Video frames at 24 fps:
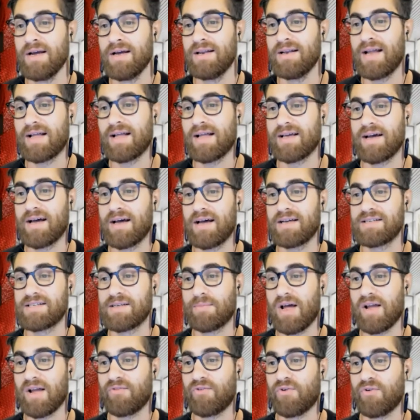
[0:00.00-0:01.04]
NADAAA is a
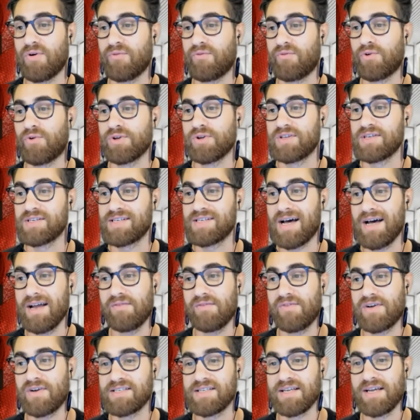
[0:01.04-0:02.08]
platform for design
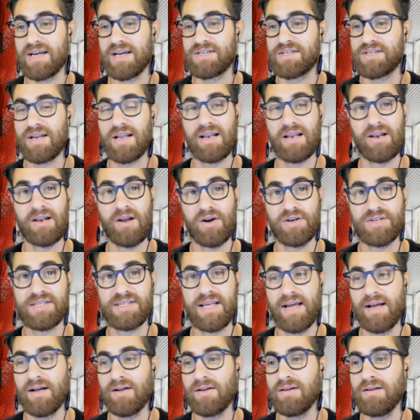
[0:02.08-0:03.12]
investigation at large
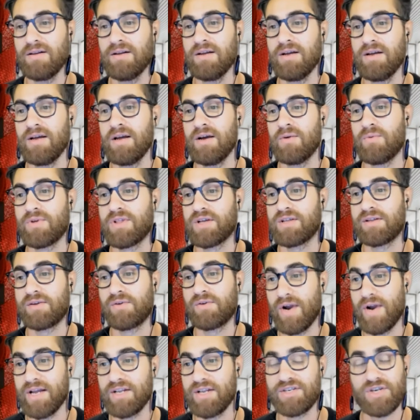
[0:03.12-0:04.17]
scale with a
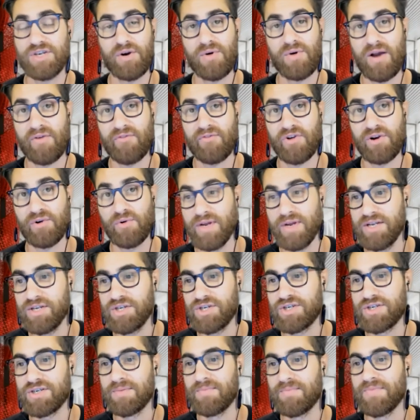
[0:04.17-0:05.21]
great geographic
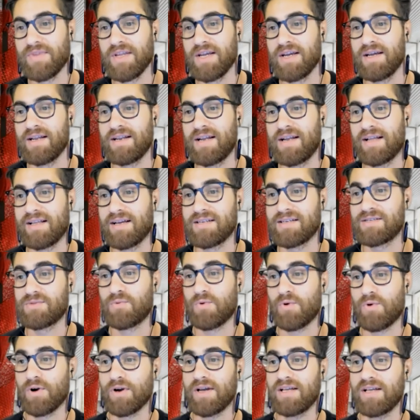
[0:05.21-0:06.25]
reach. NADAAA's
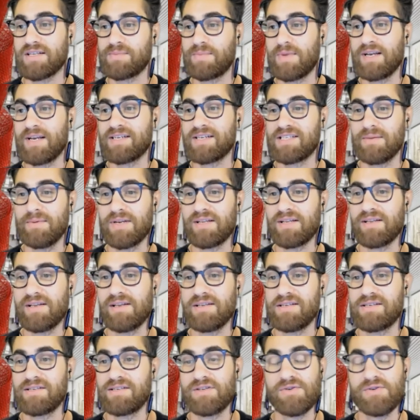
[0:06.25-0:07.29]
work has been exhibited in
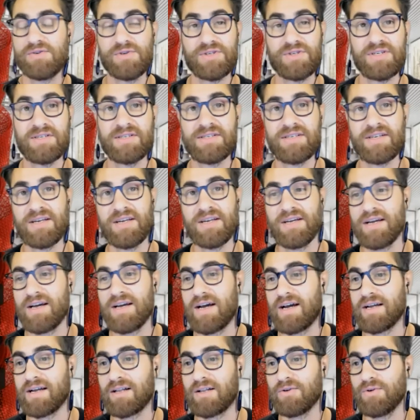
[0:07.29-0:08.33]
institutions
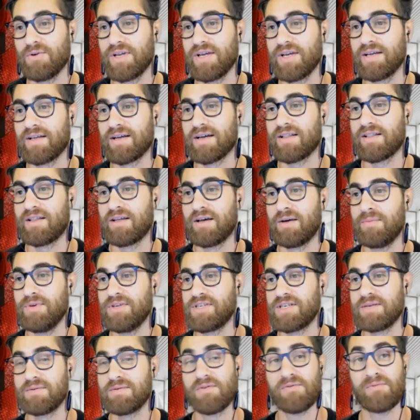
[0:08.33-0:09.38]
including the
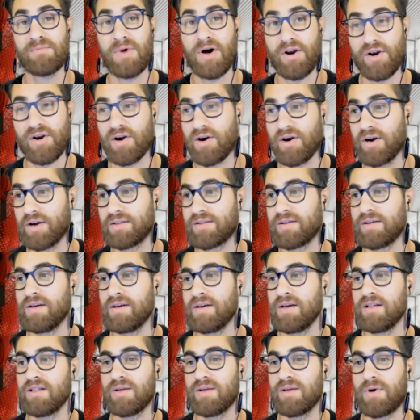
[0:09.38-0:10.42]
Museum of Modern Art,
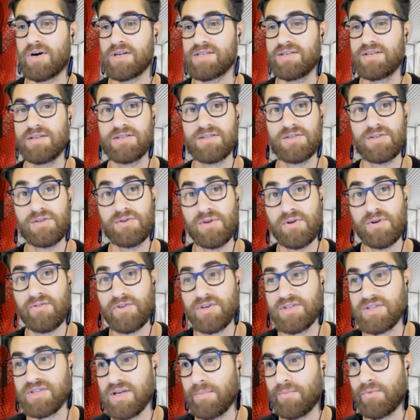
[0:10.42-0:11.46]
the Boston Institute of
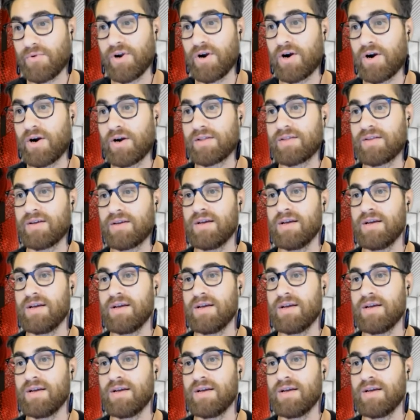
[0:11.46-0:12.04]
Contemporary Art,